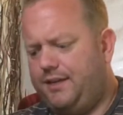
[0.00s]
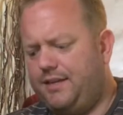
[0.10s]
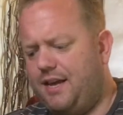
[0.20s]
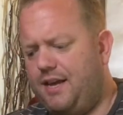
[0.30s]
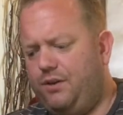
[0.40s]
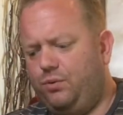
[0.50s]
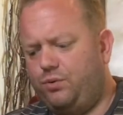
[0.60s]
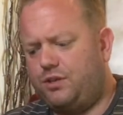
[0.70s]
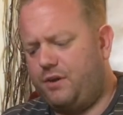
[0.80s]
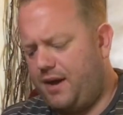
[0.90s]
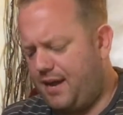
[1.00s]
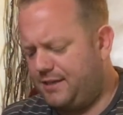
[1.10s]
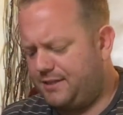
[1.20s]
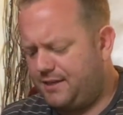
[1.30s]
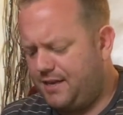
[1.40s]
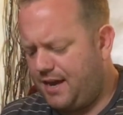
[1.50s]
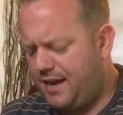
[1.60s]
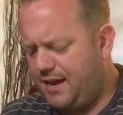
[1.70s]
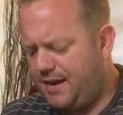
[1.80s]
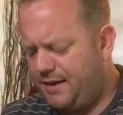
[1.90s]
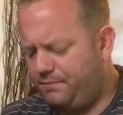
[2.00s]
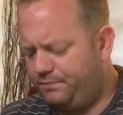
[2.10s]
now it also has a